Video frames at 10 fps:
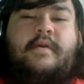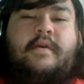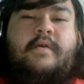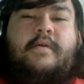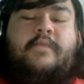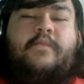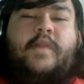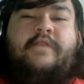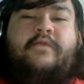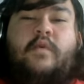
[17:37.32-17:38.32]

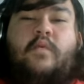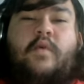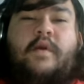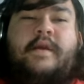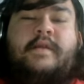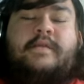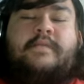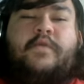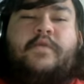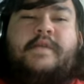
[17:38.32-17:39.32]
winning 4-1
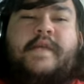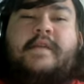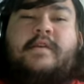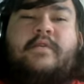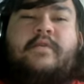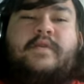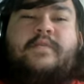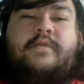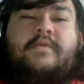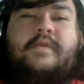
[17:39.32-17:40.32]
against both the San Antonio
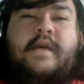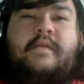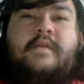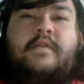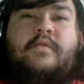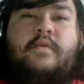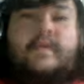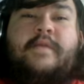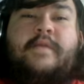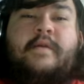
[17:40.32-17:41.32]
Spurs and the New
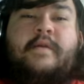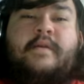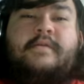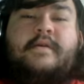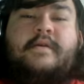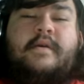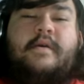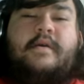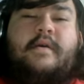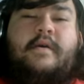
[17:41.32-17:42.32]
Orleans Pelicans.
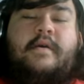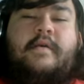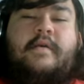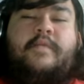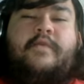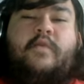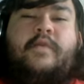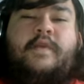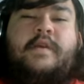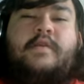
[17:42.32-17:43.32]
Before
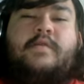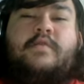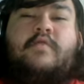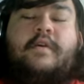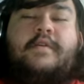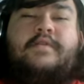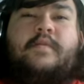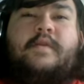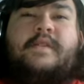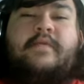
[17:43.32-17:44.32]
the Houston Rockets took
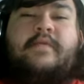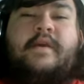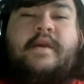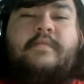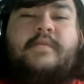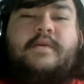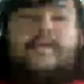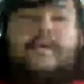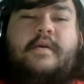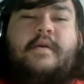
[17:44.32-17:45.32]
them to 7 games.
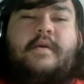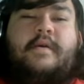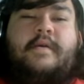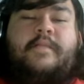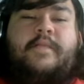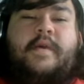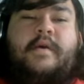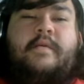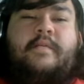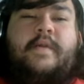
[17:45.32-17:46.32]

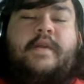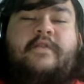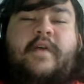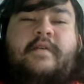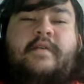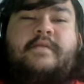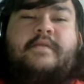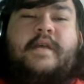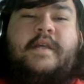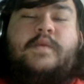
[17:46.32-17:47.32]
In the finals,
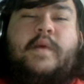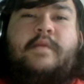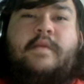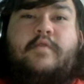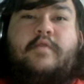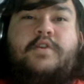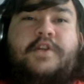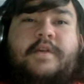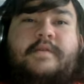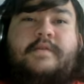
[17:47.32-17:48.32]
they swept LeBron
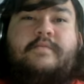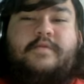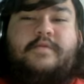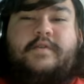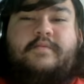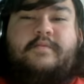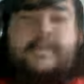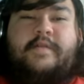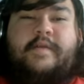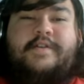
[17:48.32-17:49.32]
James, who just,
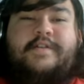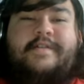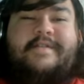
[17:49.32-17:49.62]
as you mentioned,